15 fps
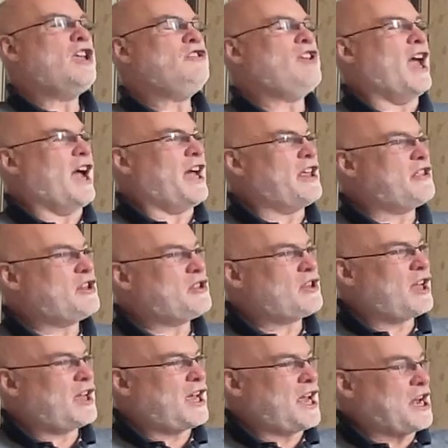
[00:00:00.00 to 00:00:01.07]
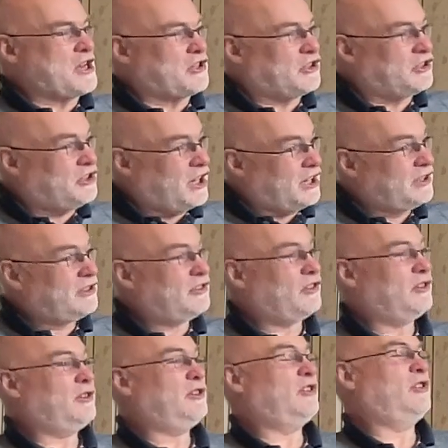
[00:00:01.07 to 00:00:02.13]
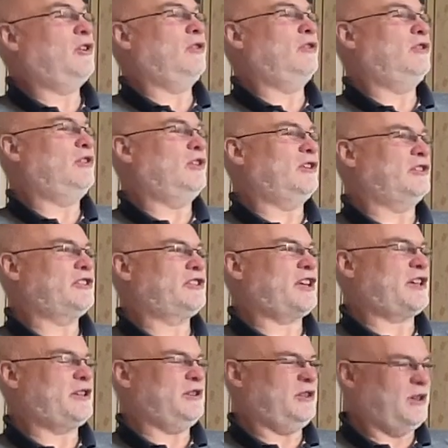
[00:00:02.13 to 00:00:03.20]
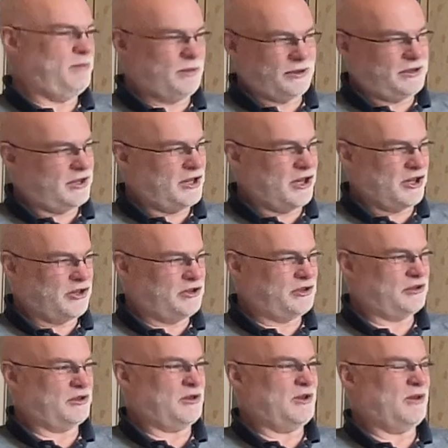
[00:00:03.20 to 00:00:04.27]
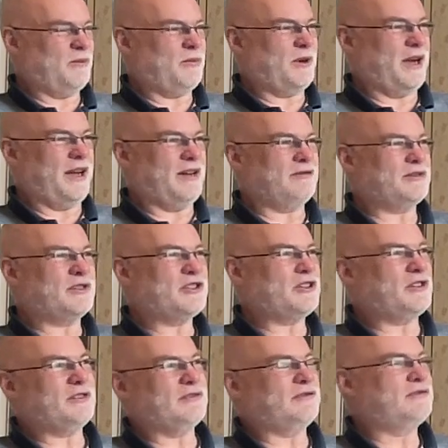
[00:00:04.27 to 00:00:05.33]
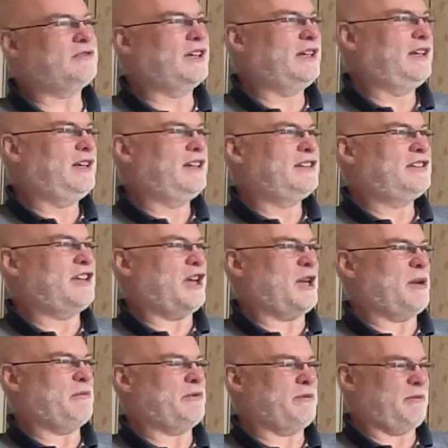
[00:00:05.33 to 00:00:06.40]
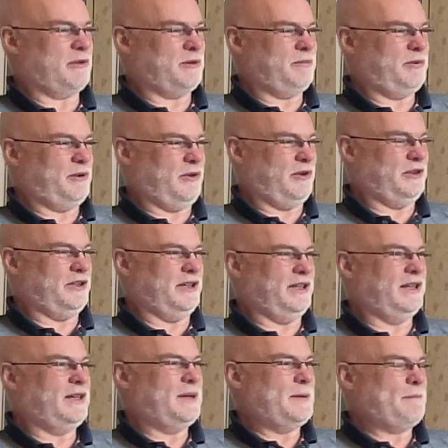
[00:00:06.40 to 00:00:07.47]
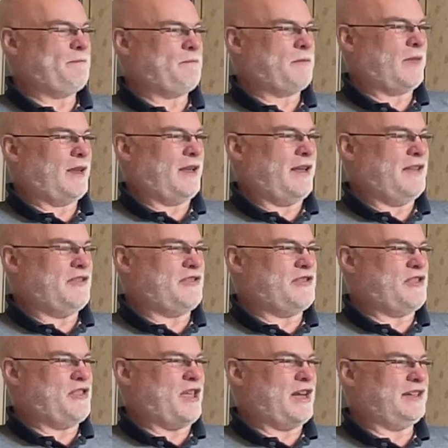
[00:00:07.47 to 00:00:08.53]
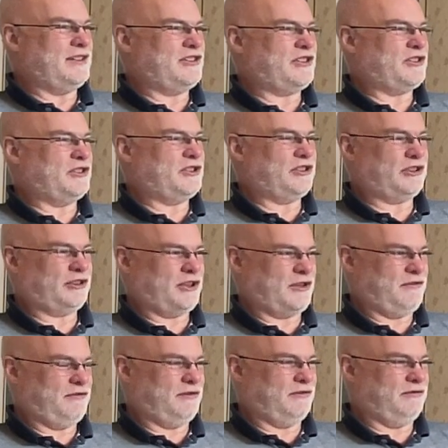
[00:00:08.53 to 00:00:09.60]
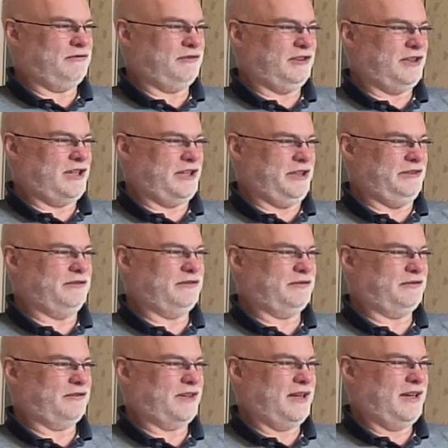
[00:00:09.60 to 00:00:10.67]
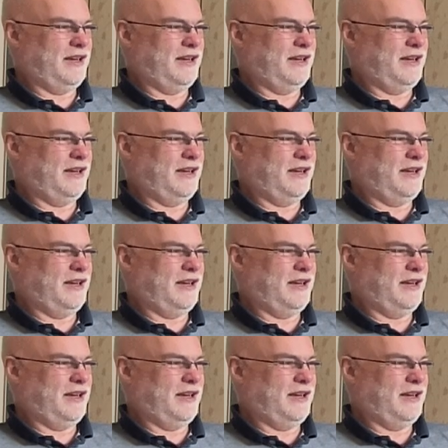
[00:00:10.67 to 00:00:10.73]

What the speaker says: Yeah, I think that accidental or serendipitous or whatever sort of terms we want to put on it, that's the stuff of life.